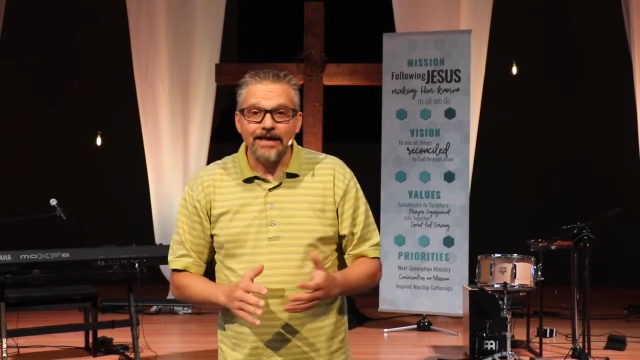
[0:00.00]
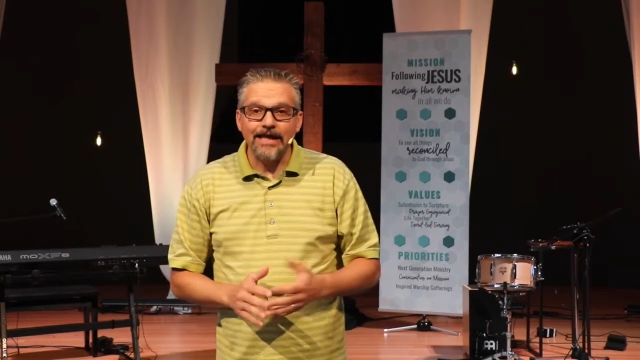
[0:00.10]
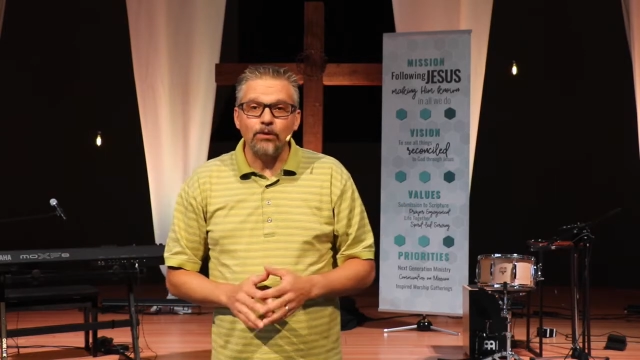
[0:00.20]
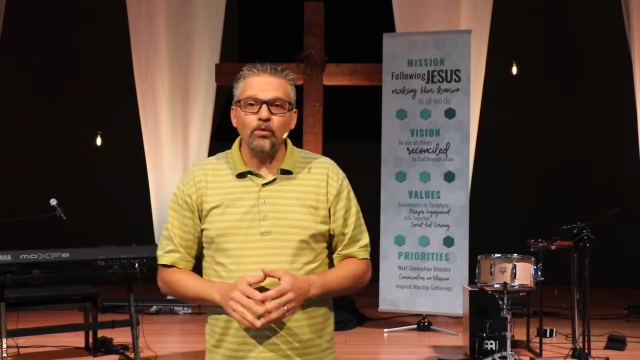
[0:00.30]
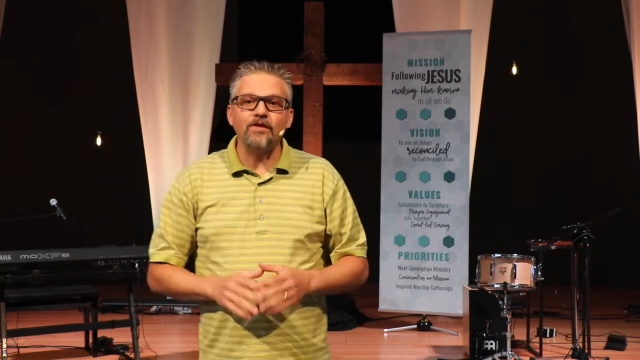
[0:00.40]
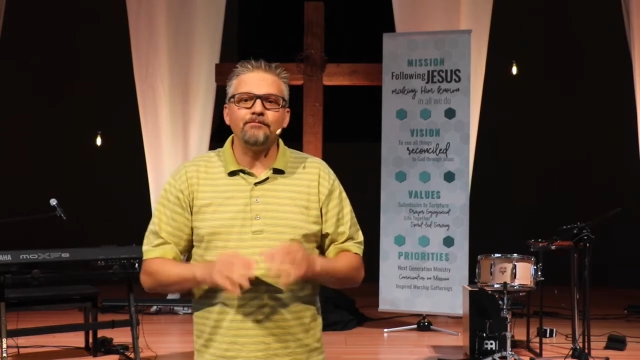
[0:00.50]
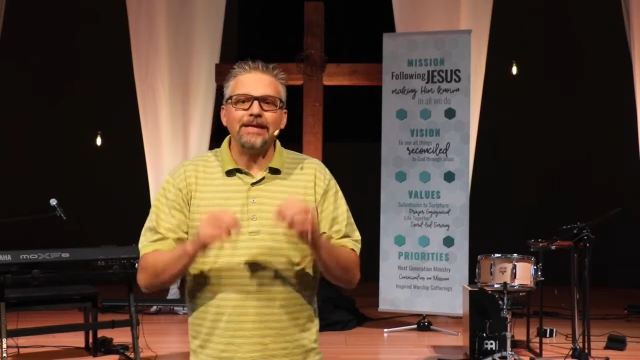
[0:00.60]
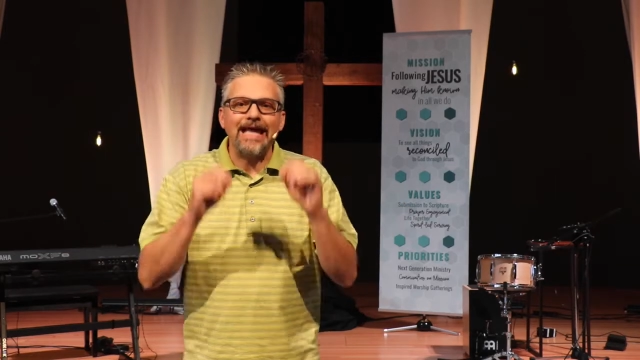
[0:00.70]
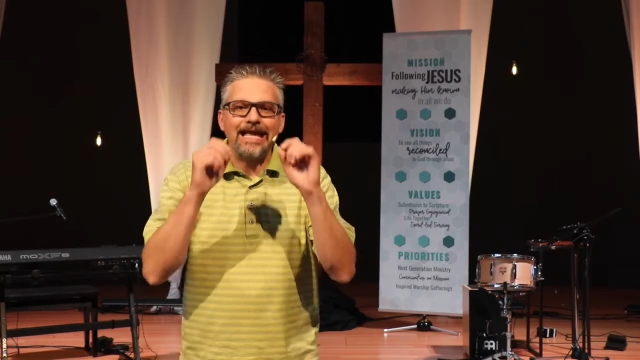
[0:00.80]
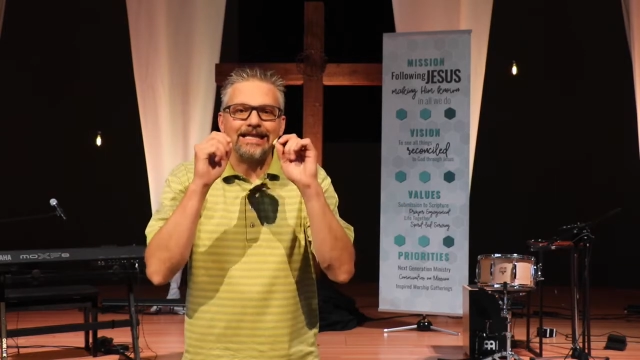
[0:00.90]
it would have
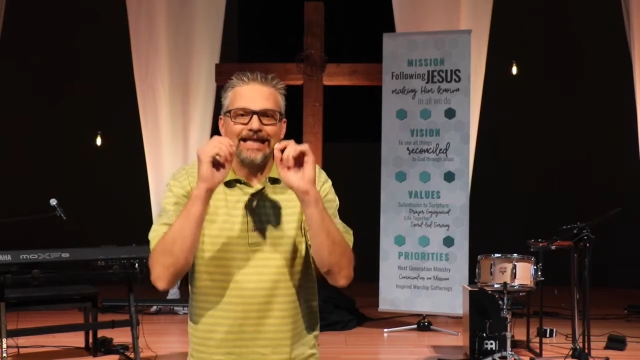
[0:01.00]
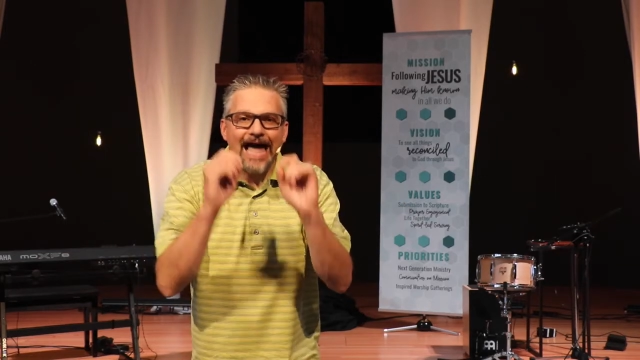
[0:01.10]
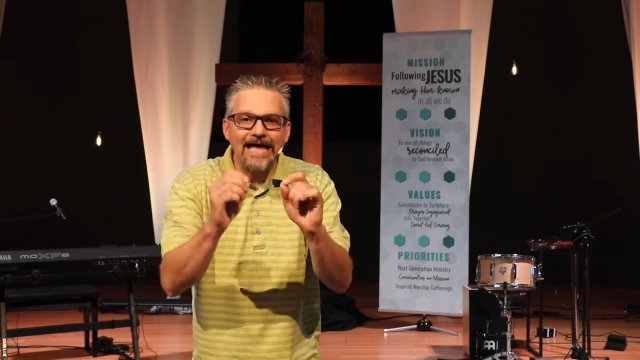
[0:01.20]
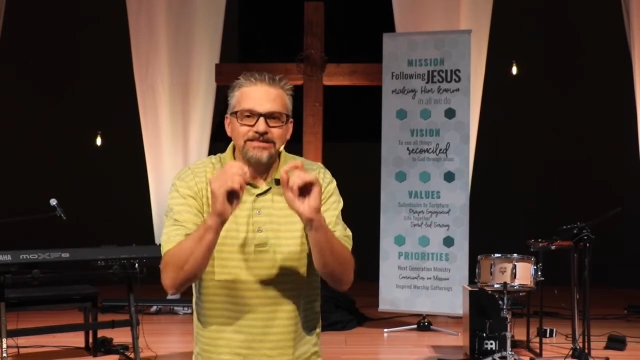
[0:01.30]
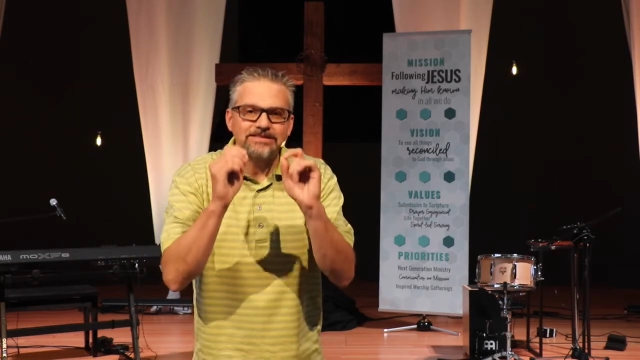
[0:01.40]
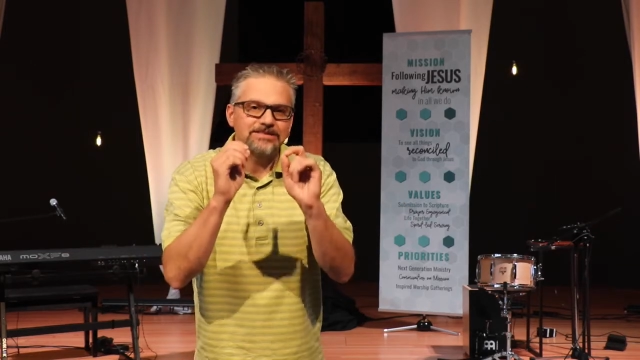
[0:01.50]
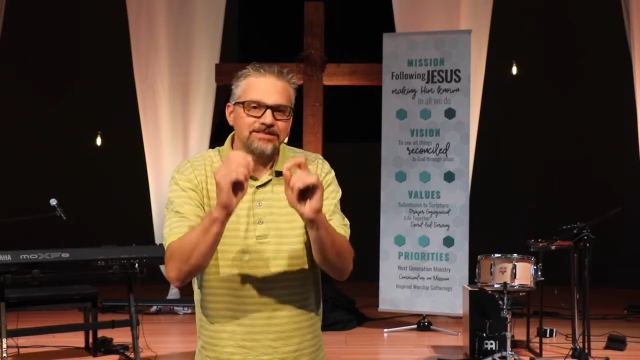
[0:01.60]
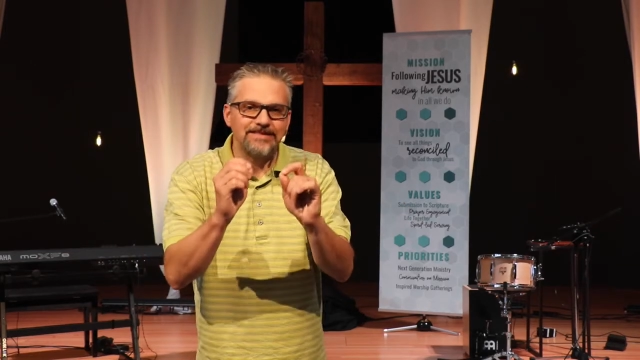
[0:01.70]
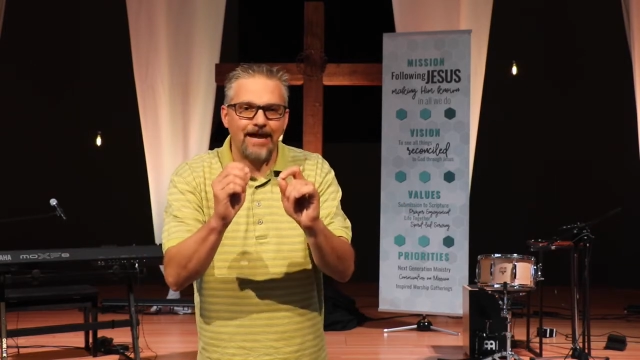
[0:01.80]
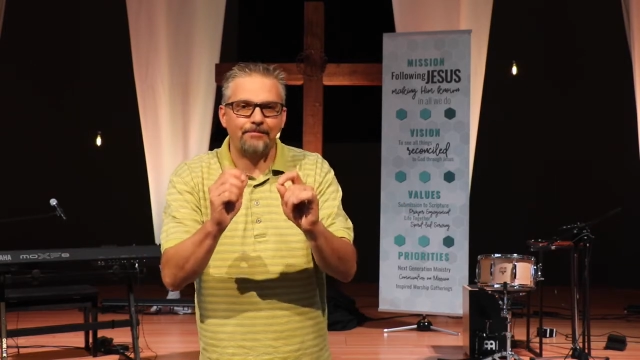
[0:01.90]
been a last
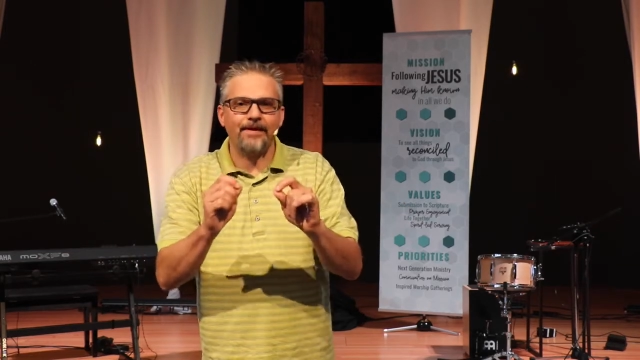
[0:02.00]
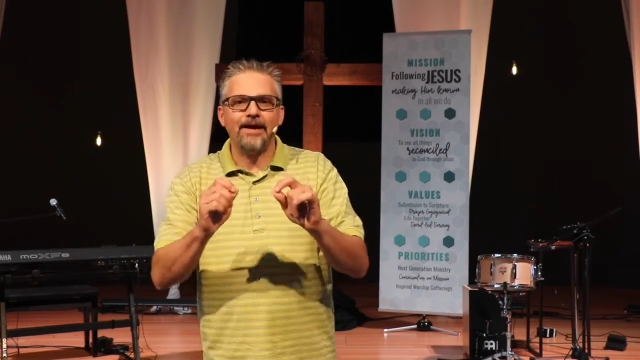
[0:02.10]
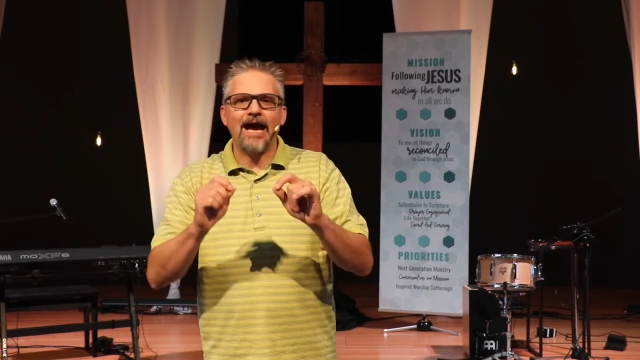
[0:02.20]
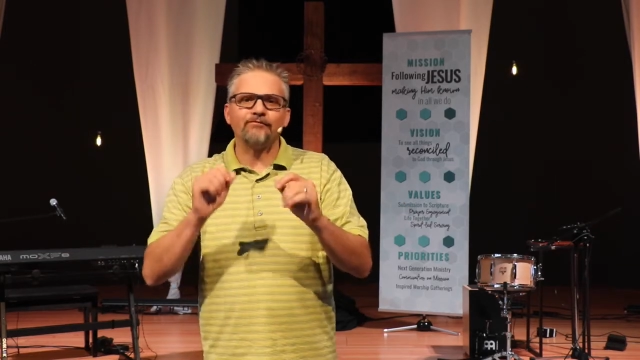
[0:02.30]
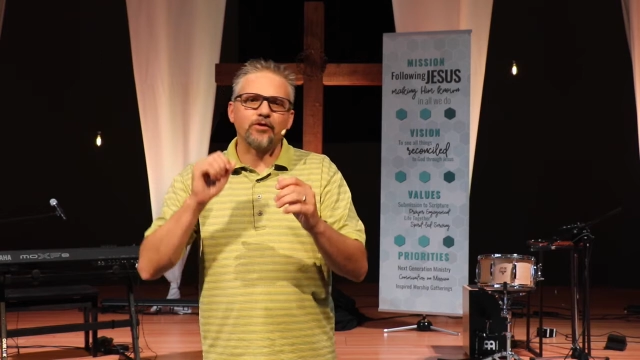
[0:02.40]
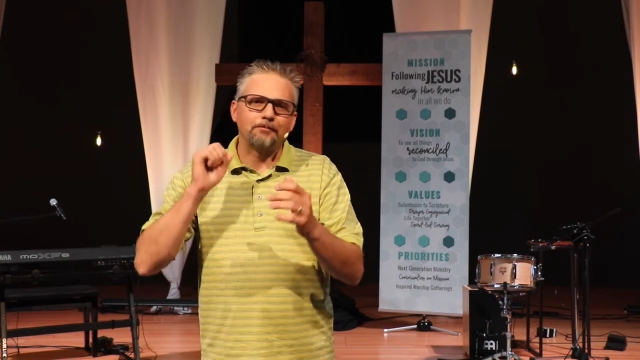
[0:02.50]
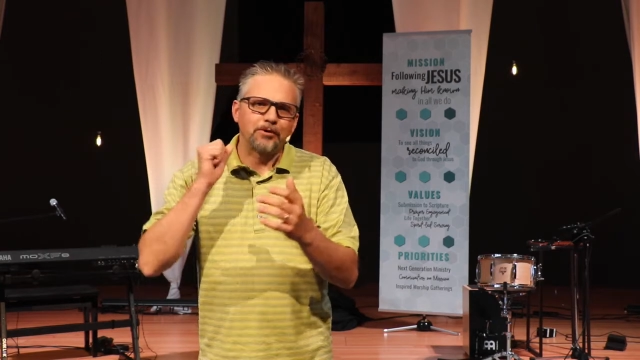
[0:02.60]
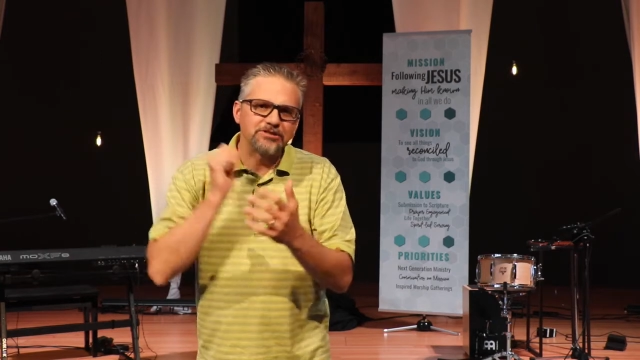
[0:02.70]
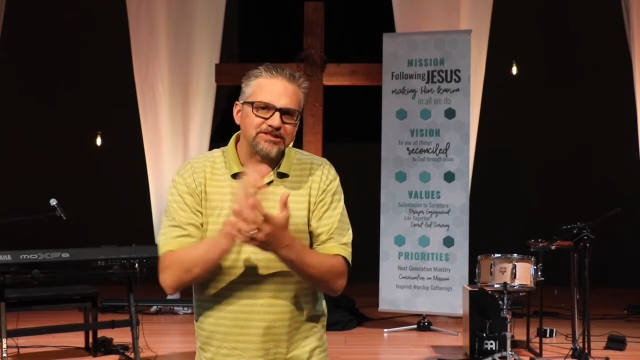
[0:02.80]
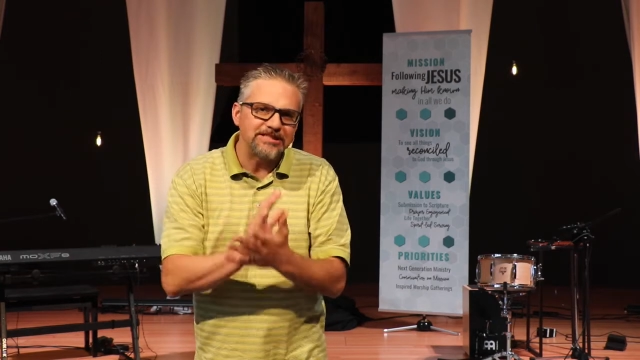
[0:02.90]
step after
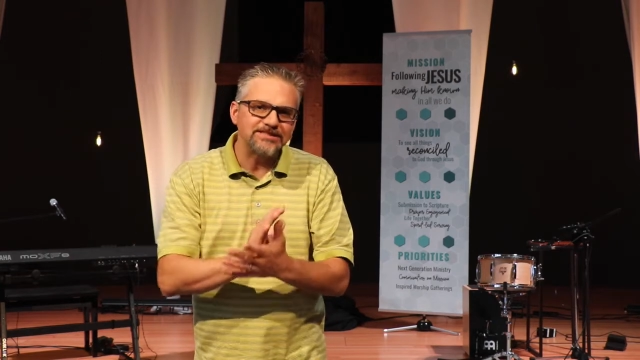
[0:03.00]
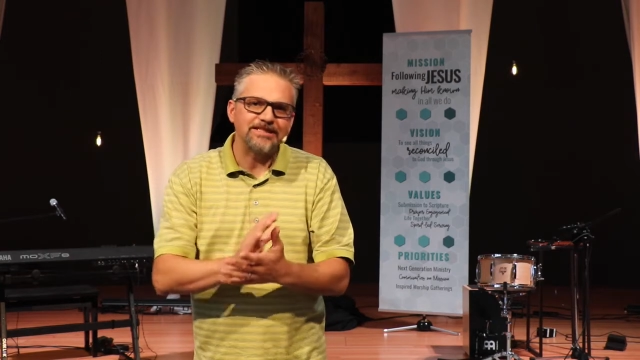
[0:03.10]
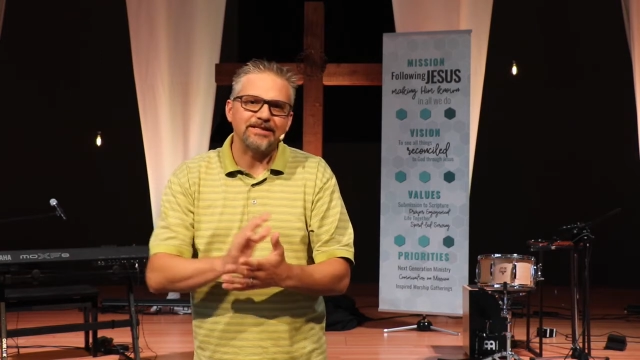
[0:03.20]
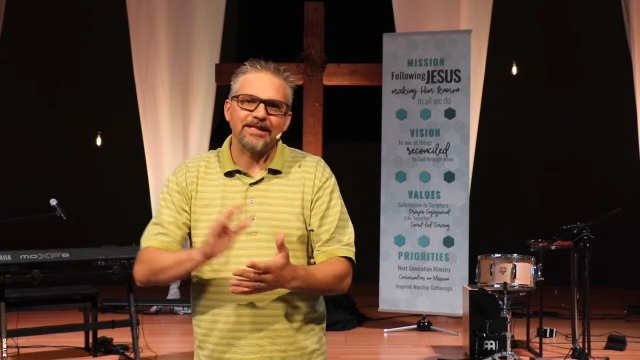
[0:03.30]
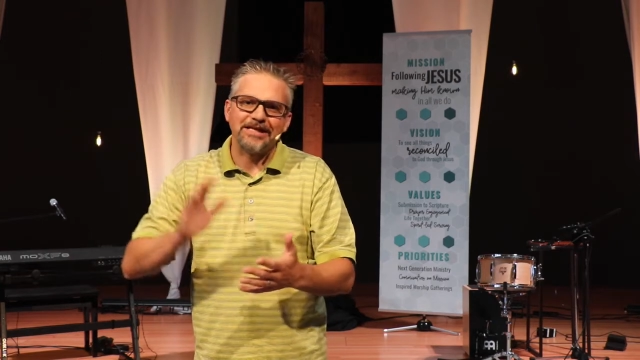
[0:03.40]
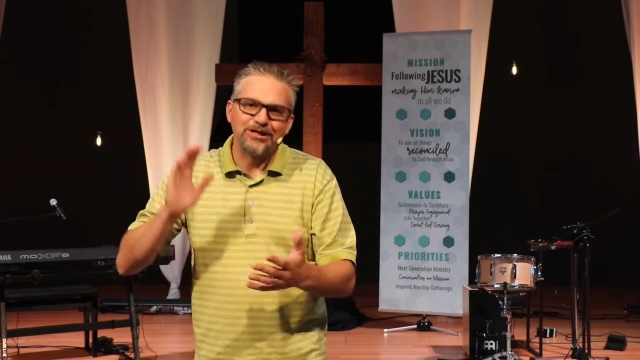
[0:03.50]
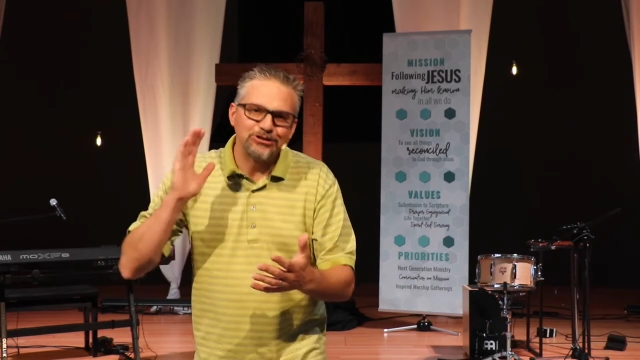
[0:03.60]
persistently,